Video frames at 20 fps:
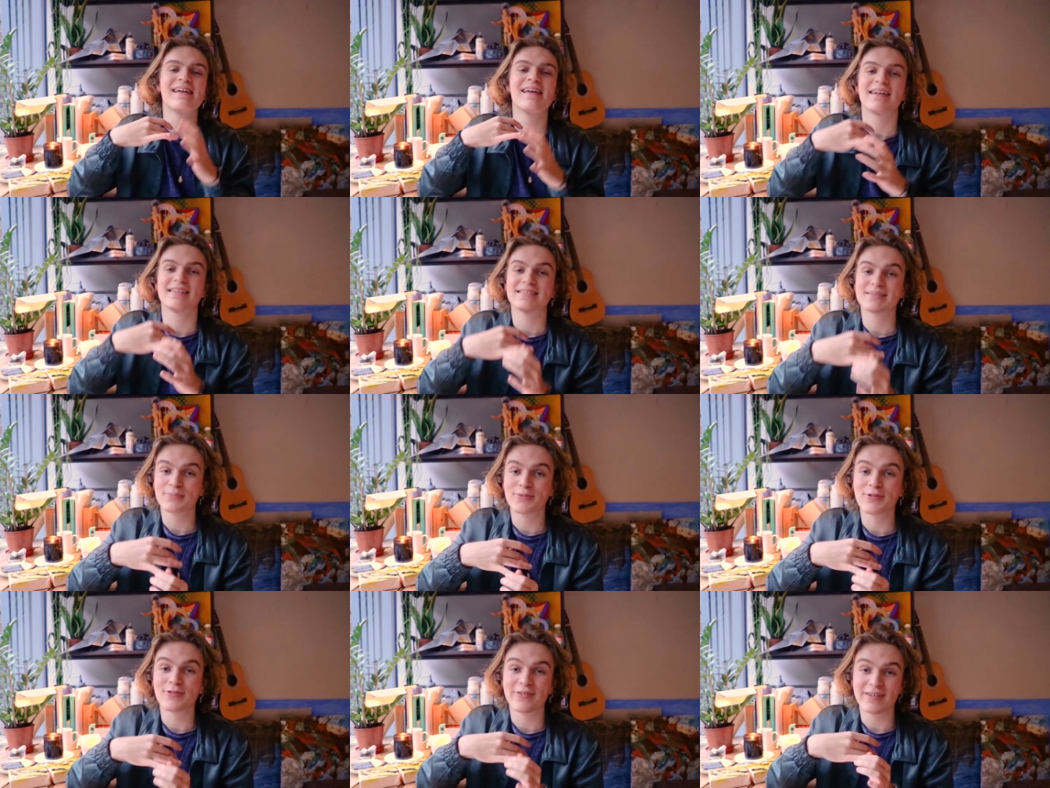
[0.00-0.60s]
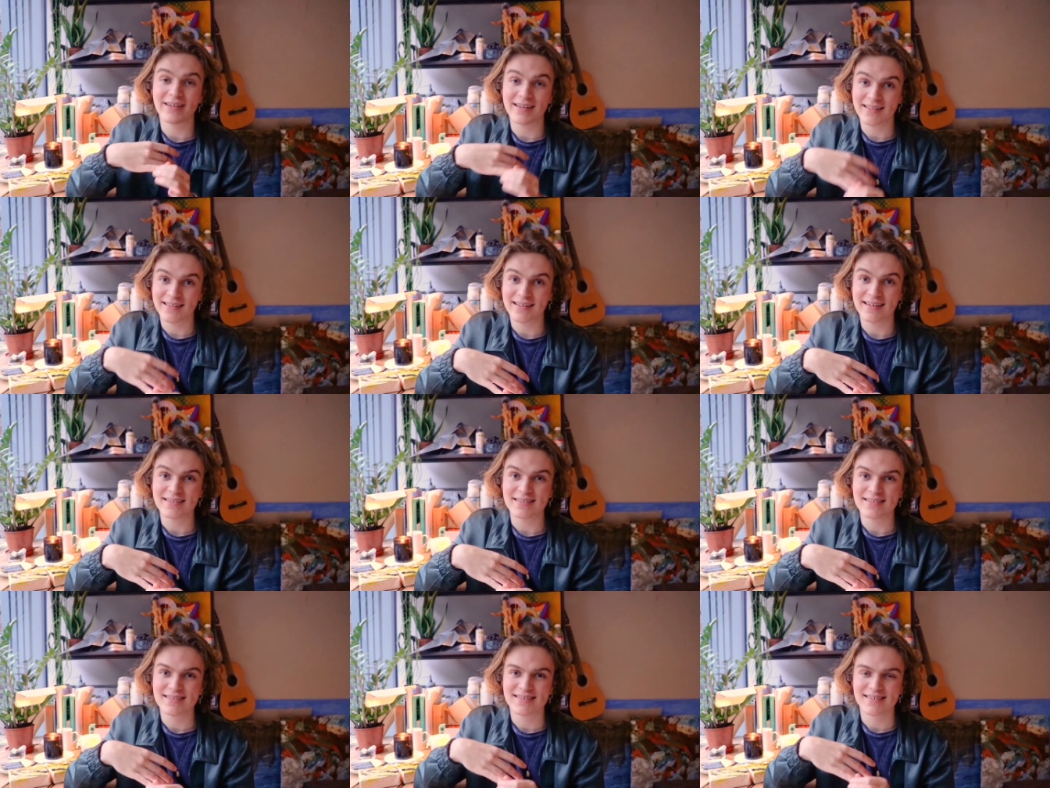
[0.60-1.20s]
exploring
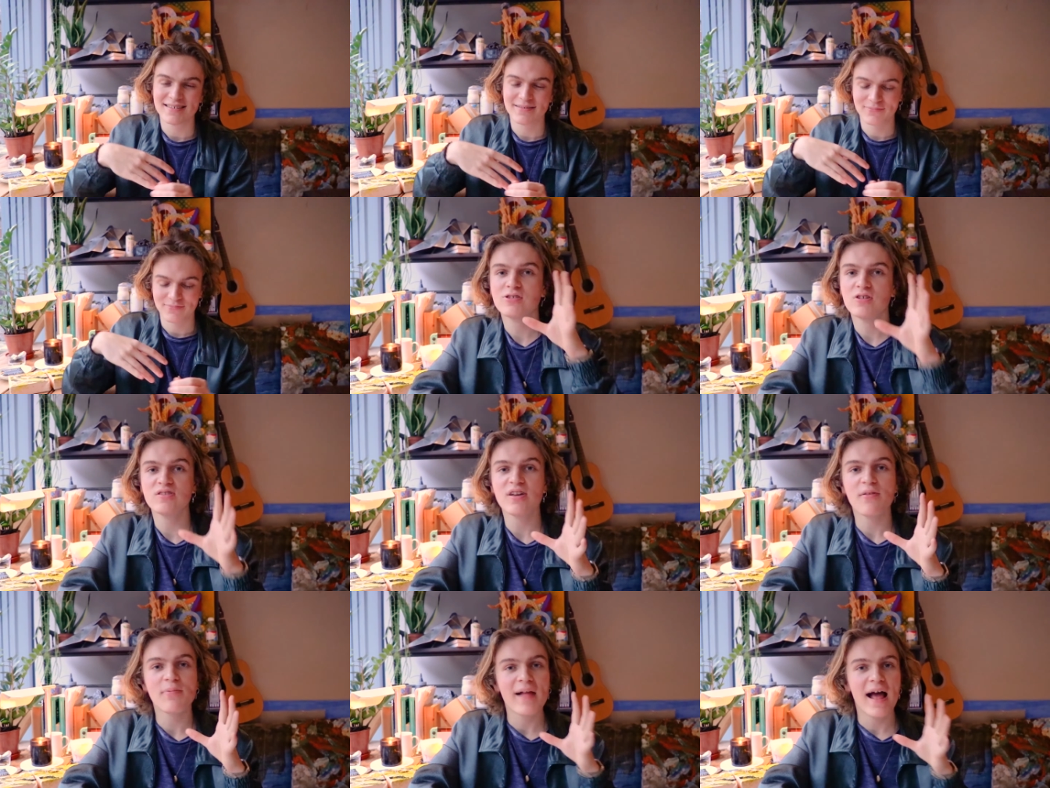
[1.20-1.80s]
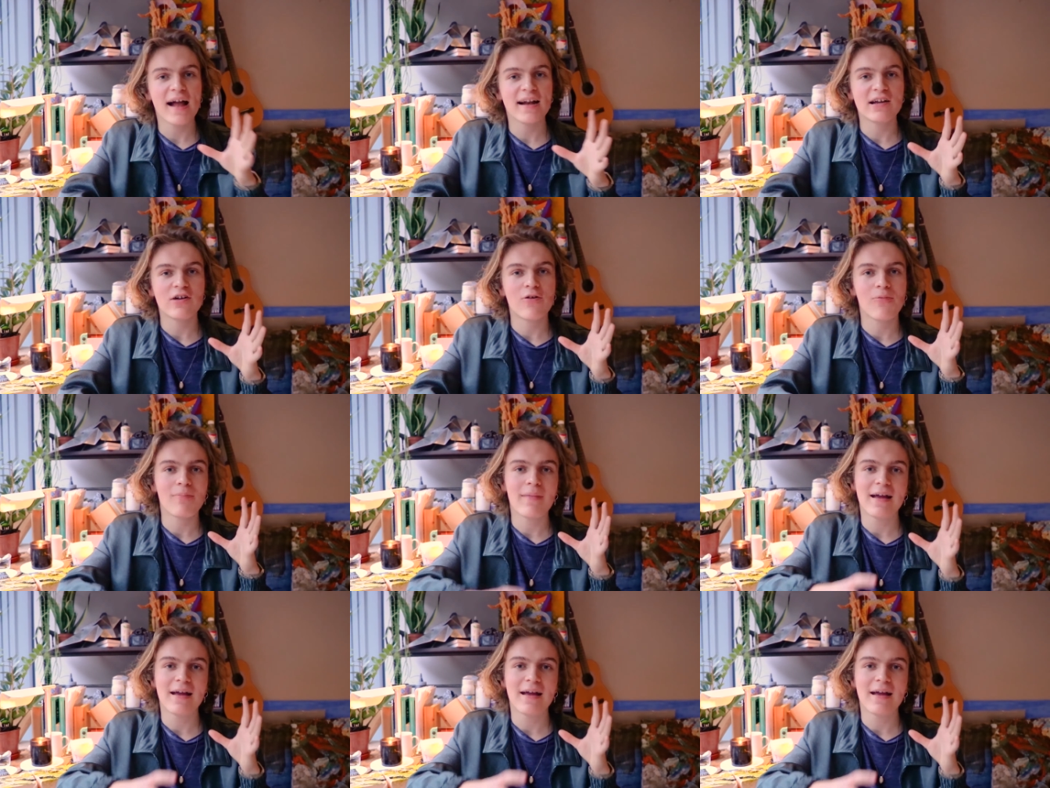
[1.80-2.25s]
this. I was also planning on